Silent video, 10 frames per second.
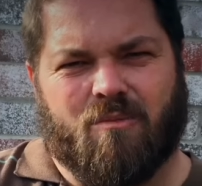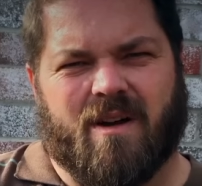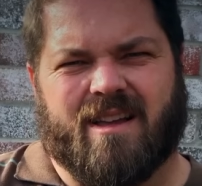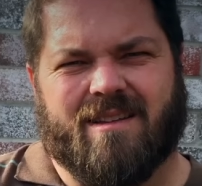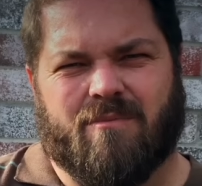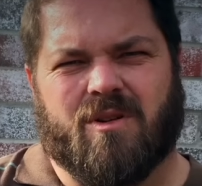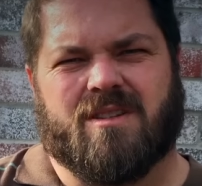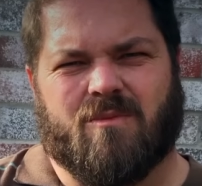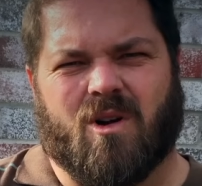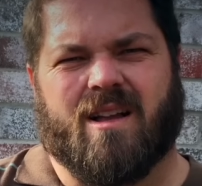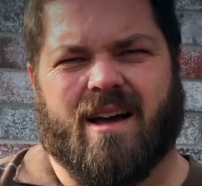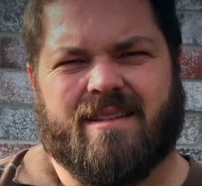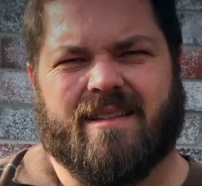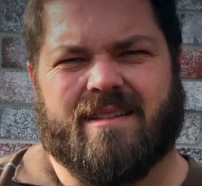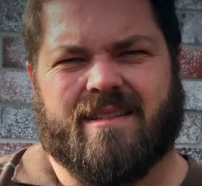hope I could put some more
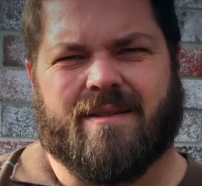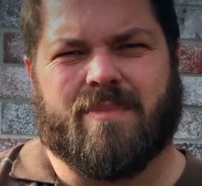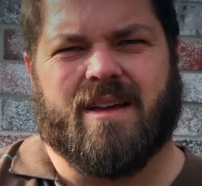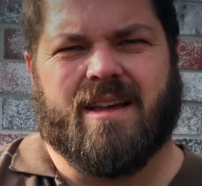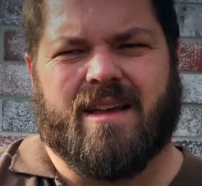content up